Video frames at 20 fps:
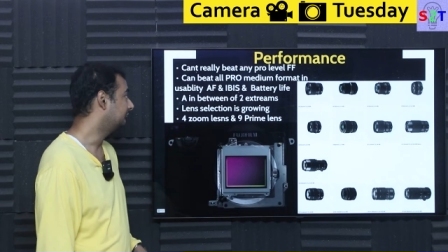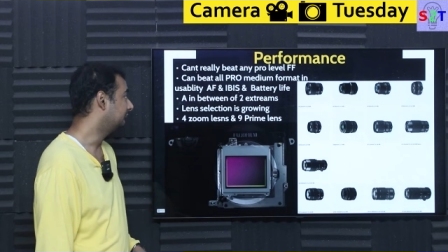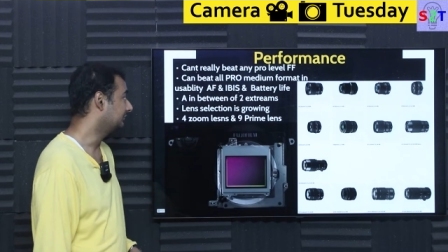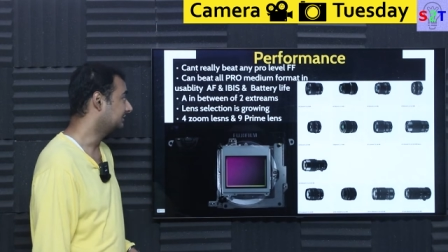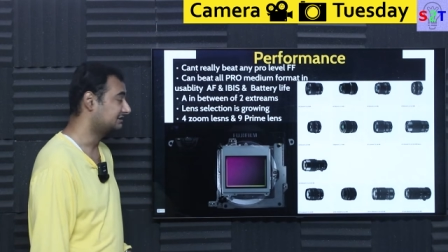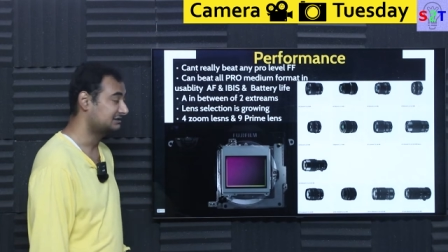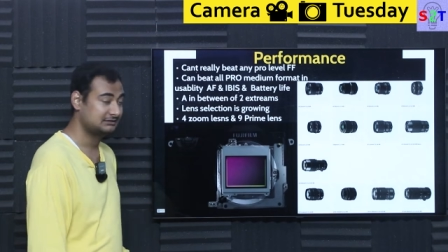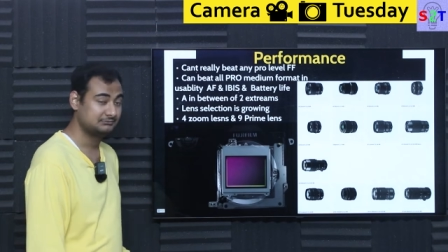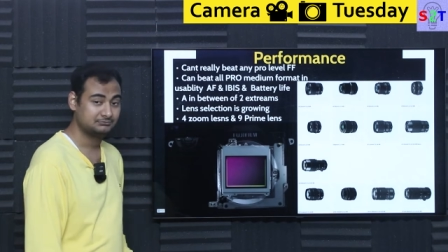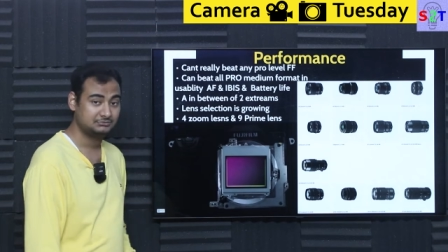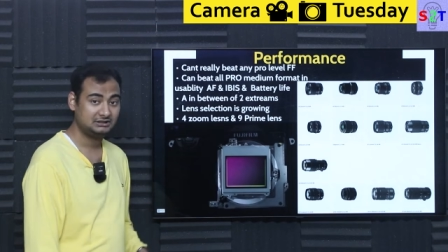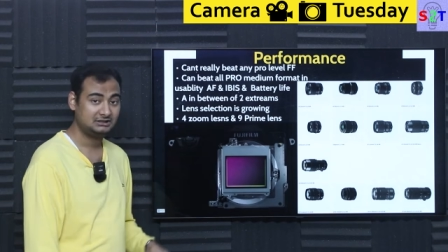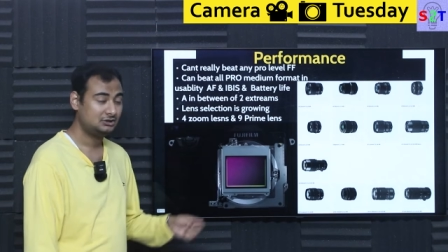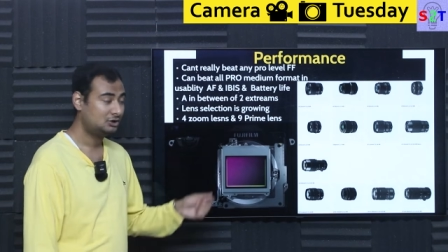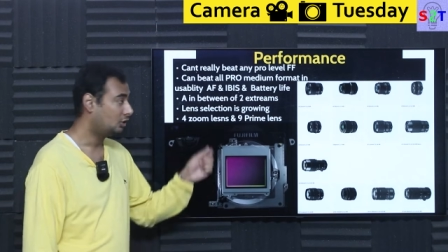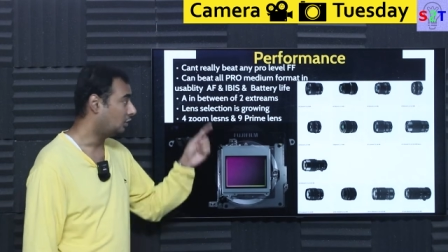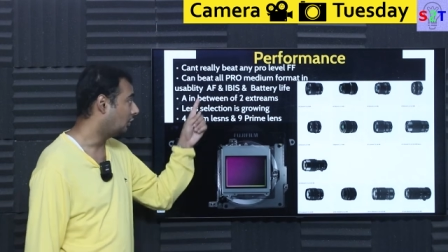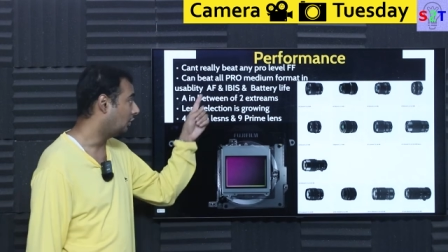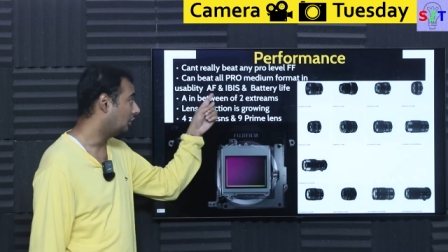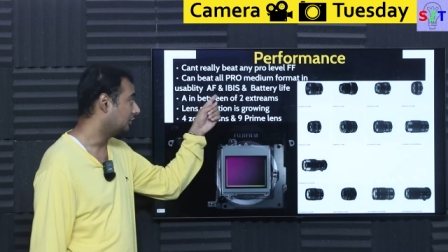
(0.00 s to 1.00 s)
For example,
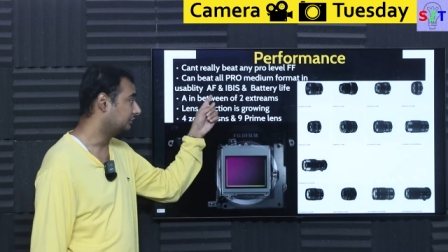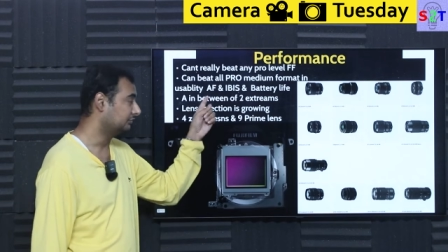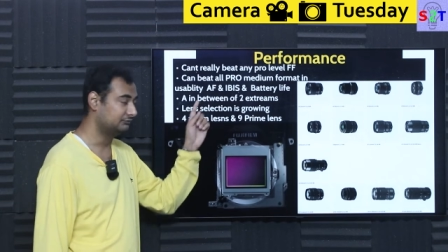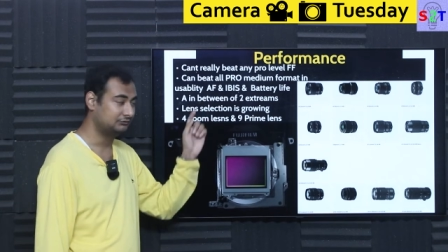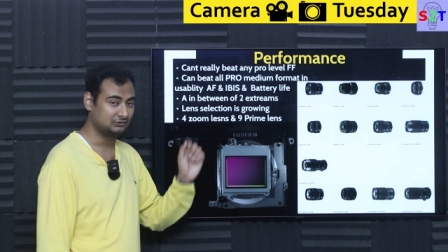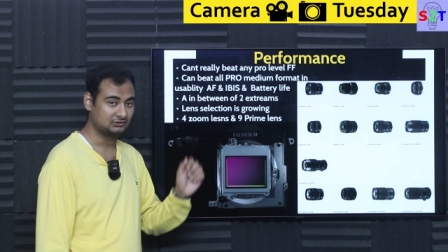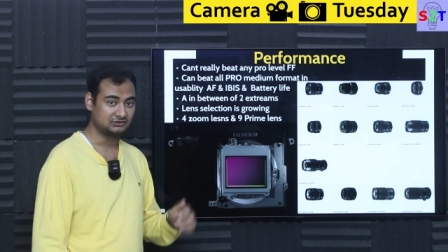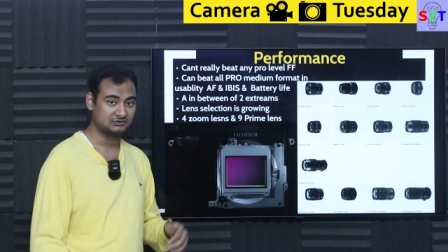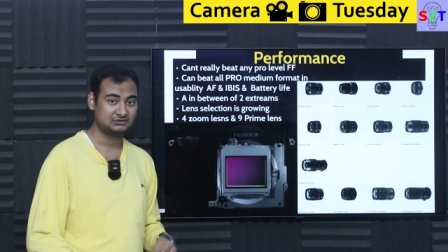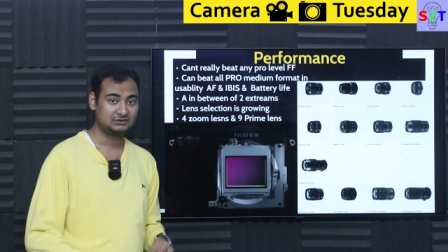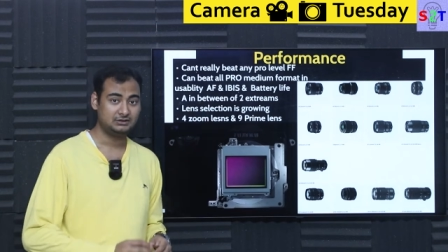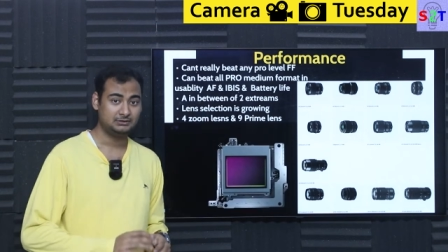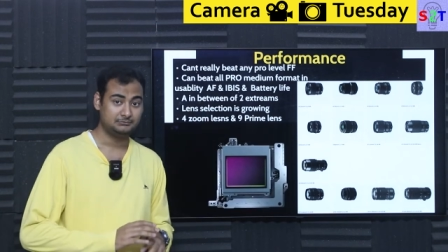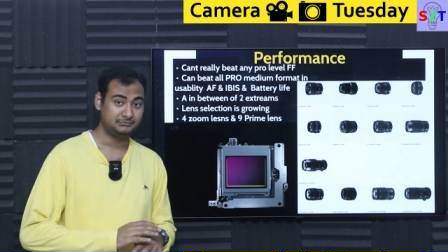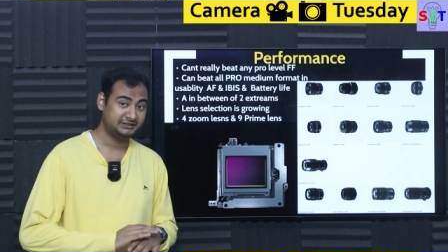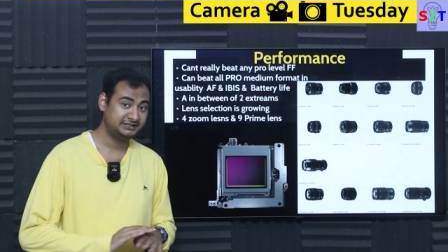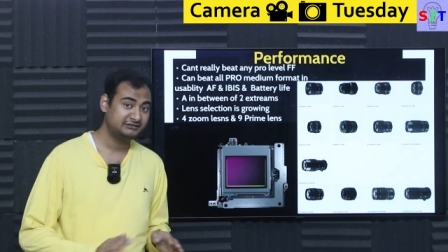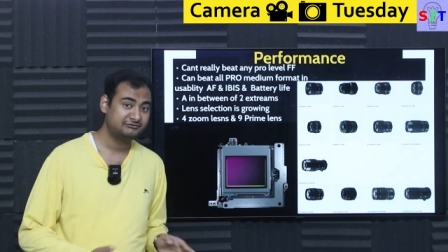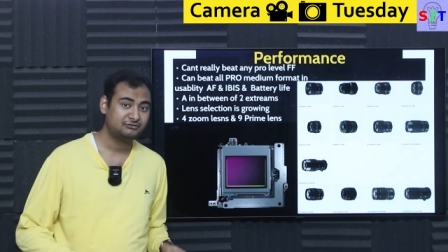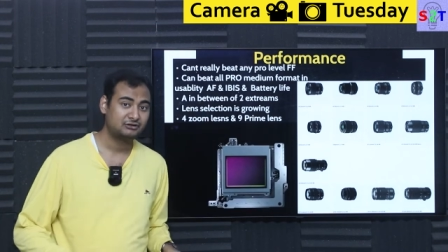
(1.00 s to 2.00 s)
autofocus.
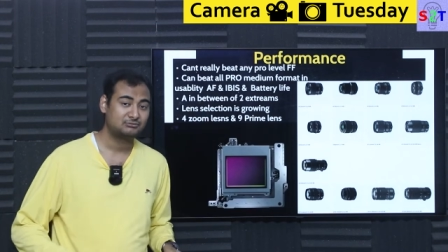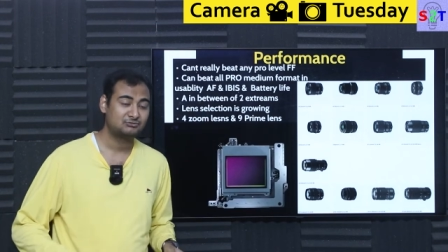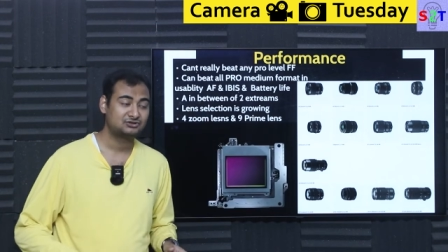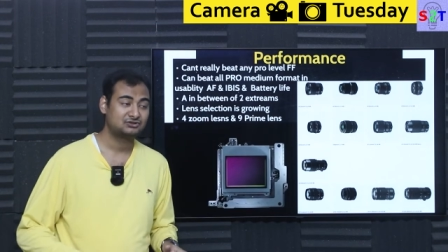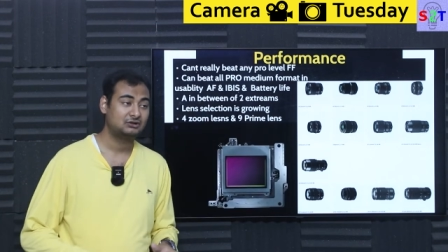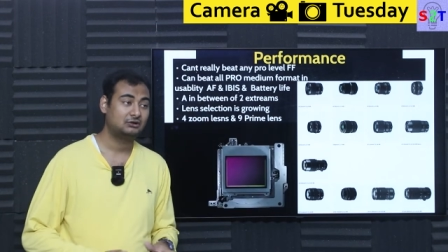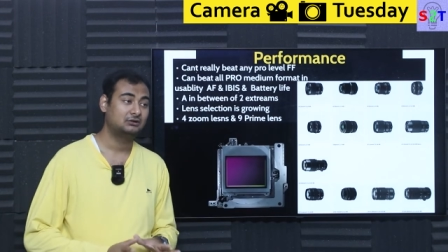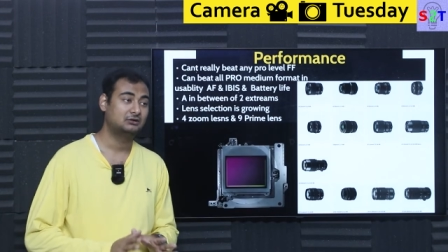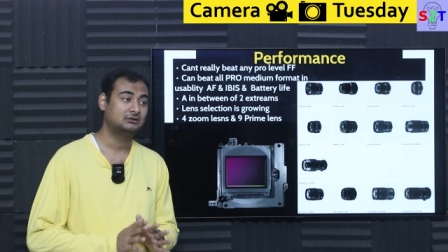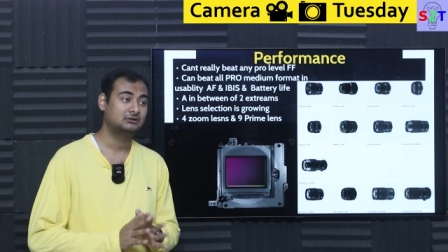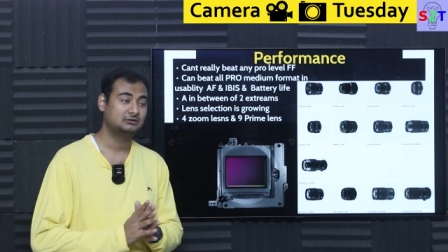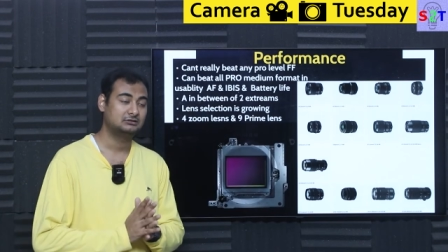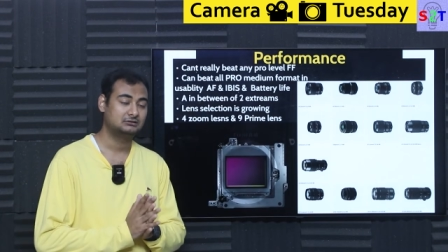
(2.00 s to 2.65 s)
Medium format uh,